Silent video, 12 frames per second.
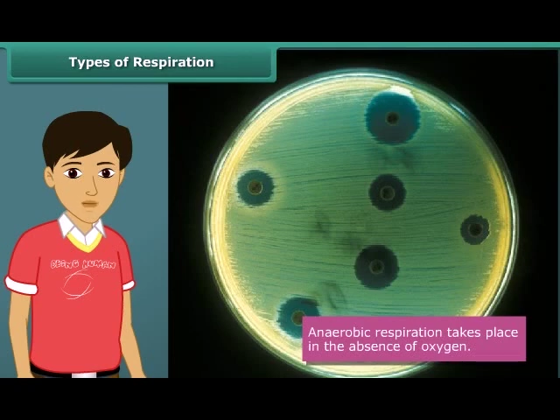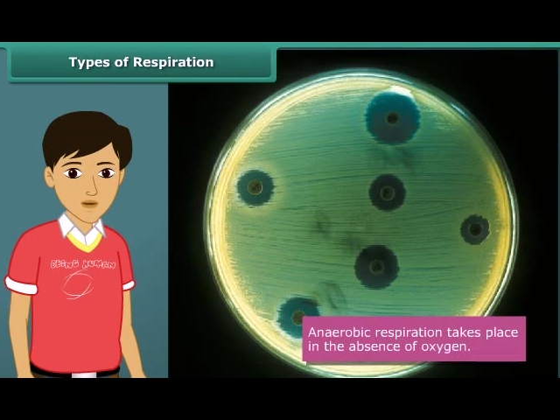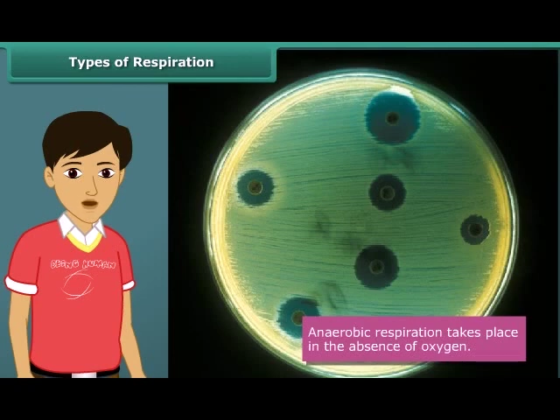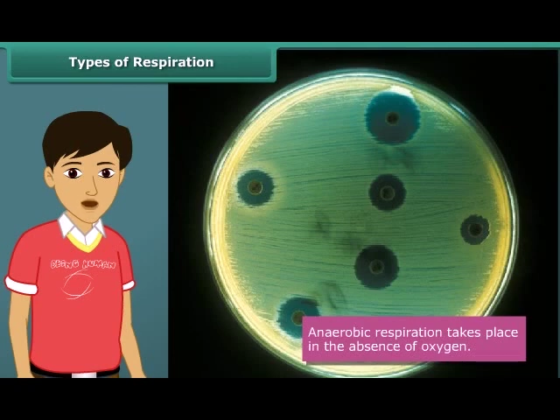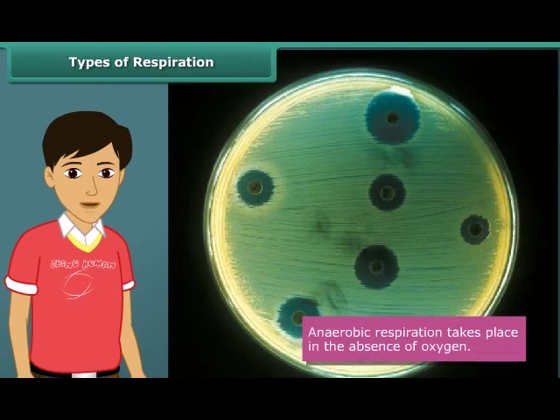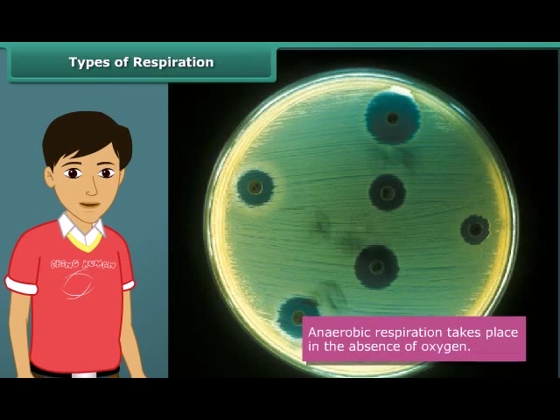
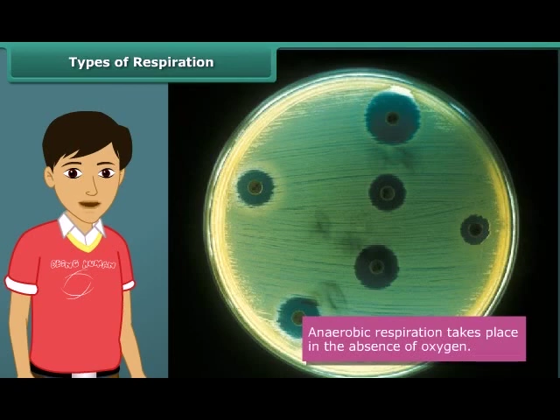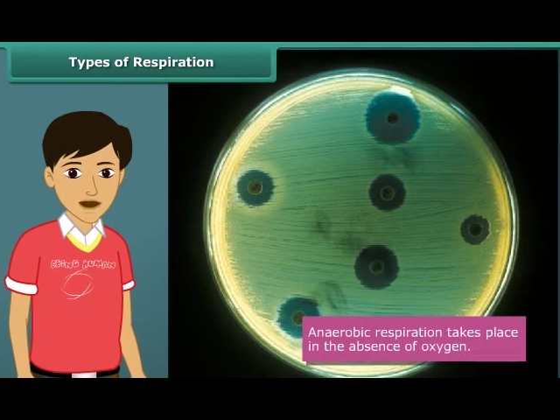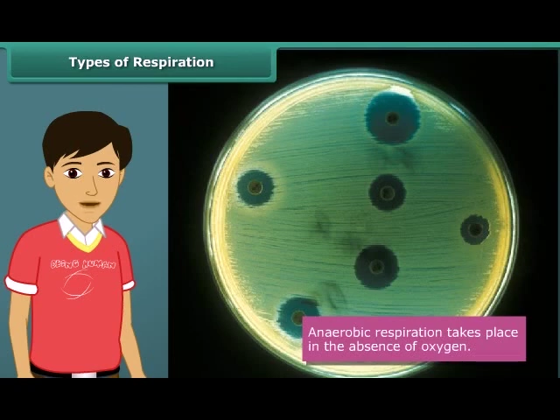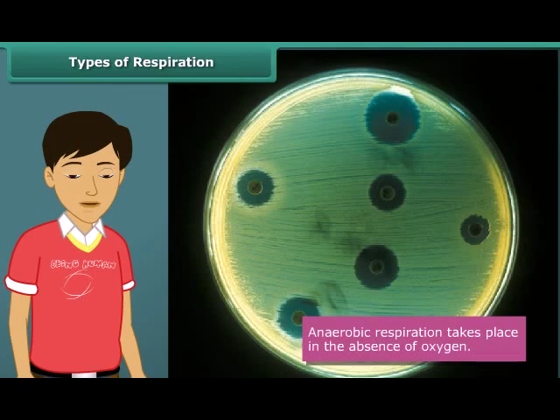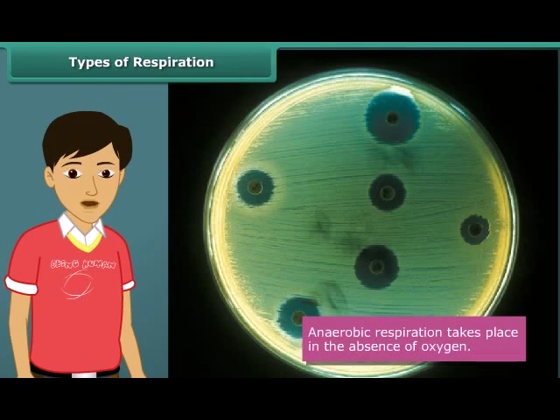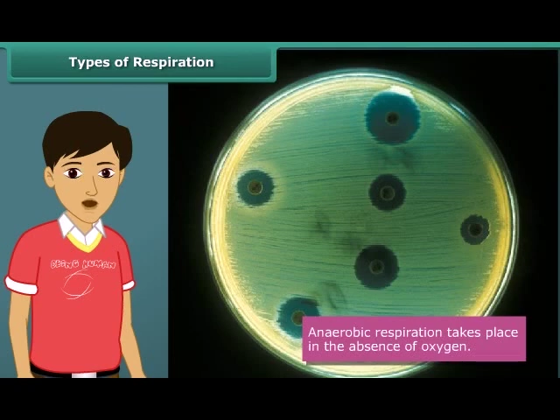is more
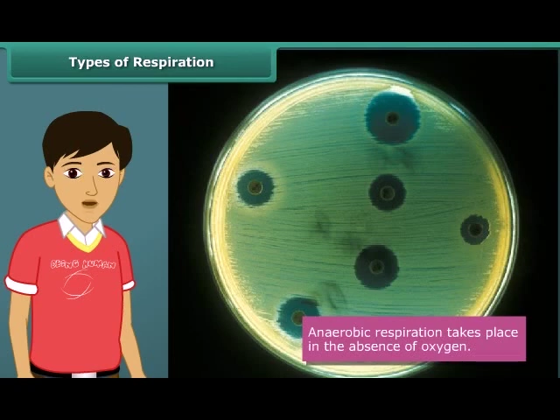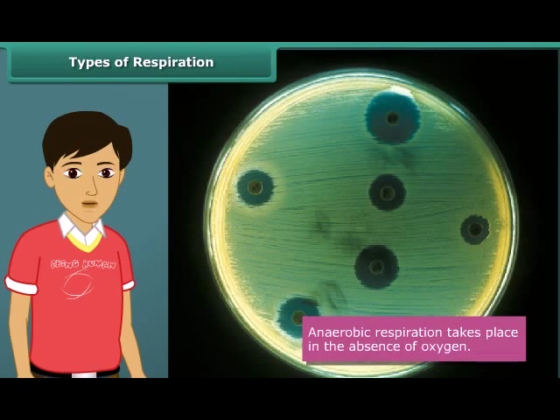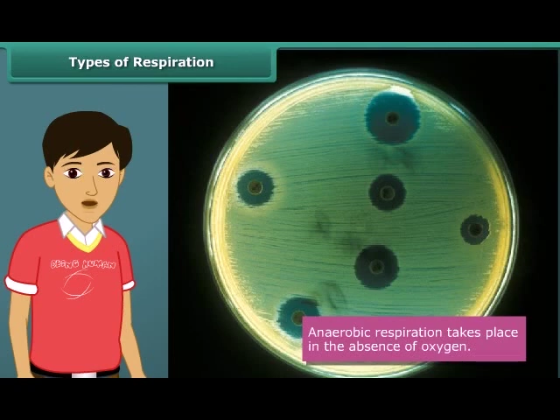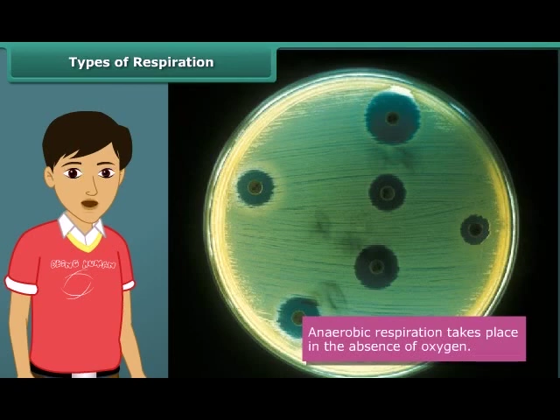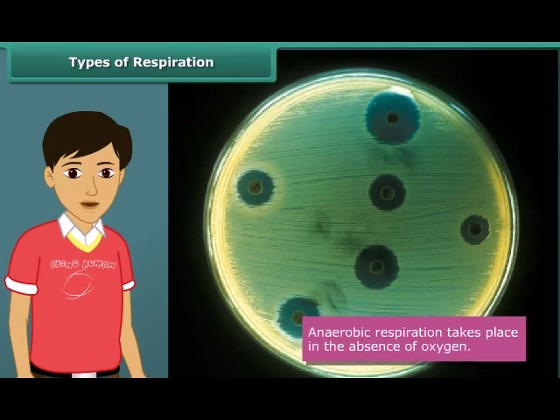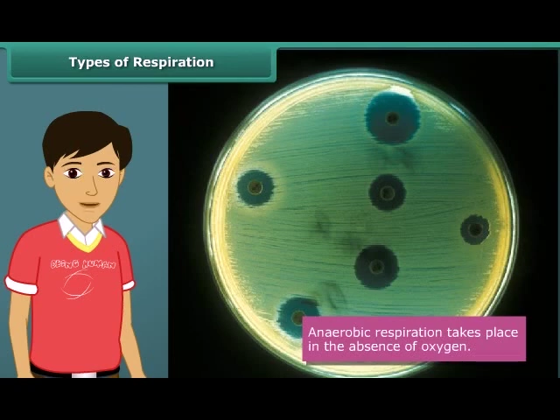than the
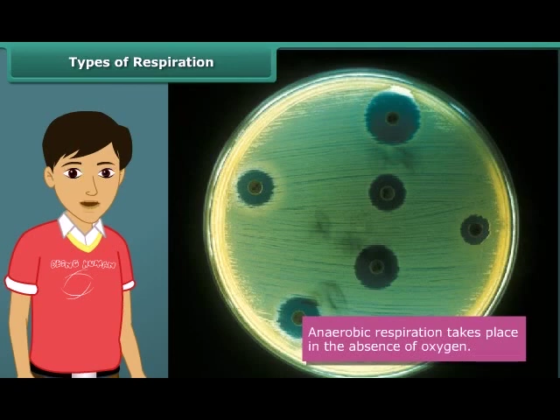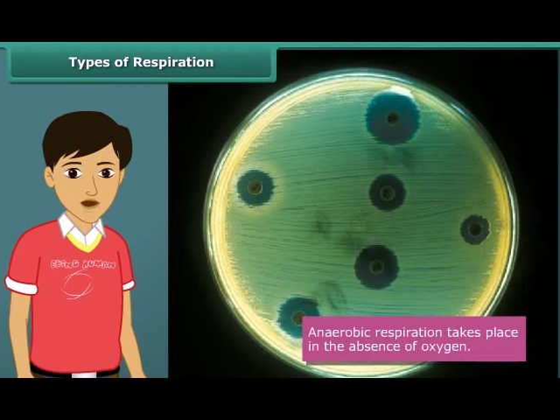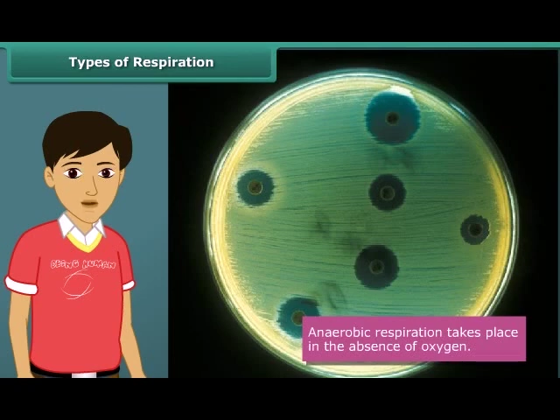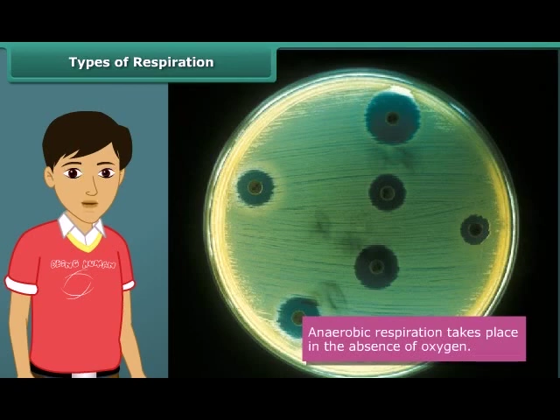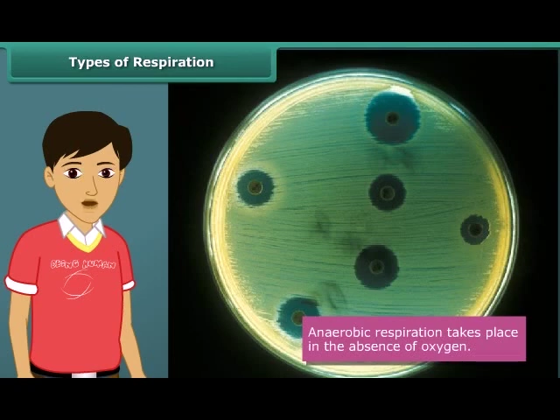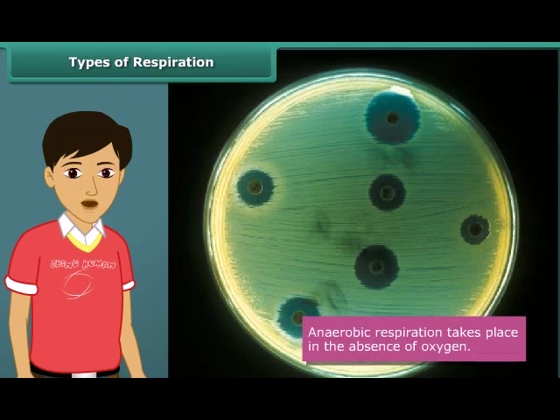energy
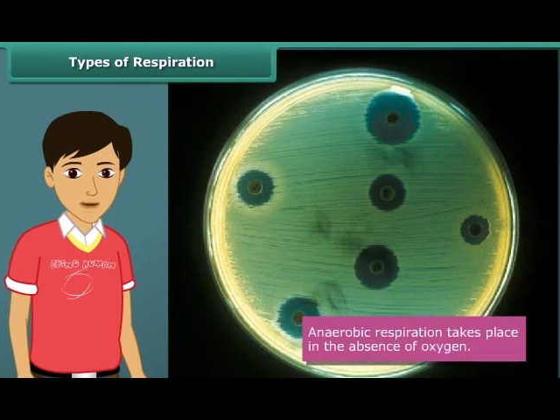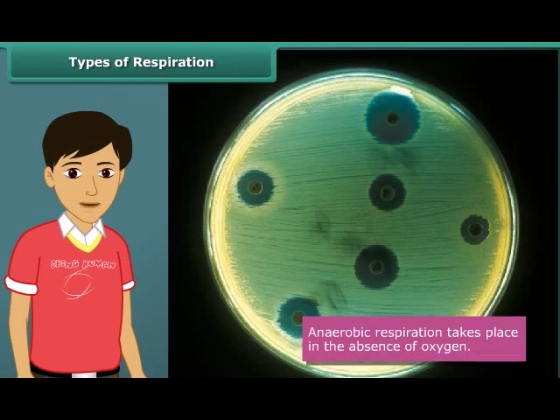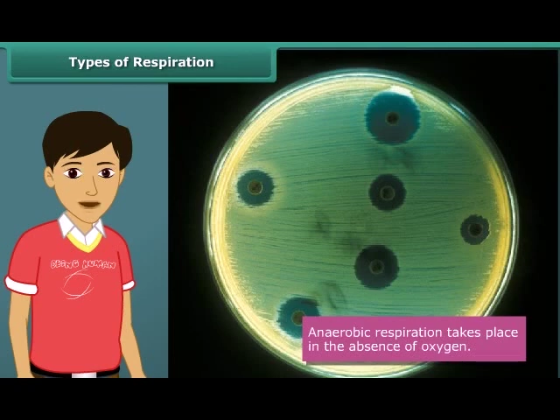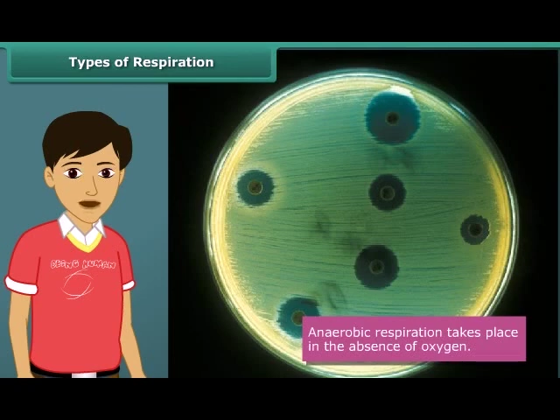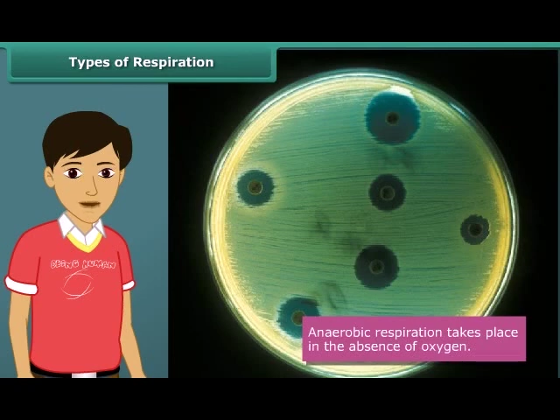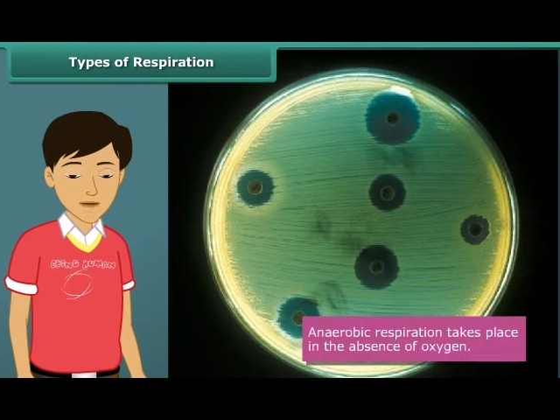produced in
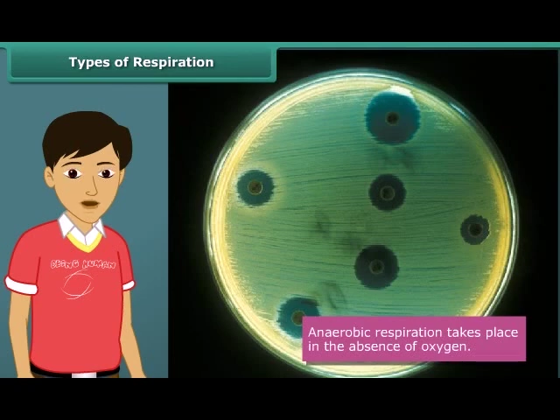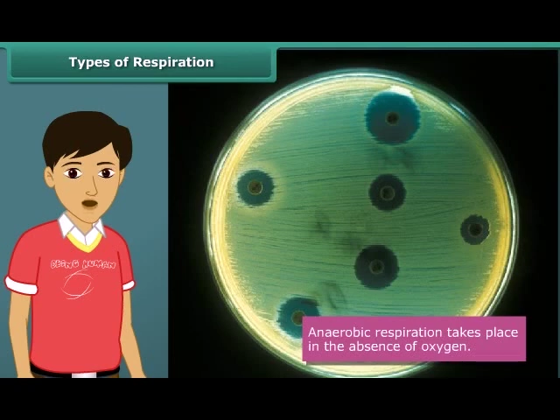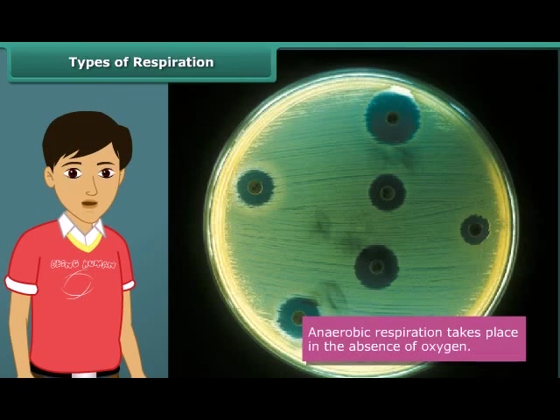anaerobic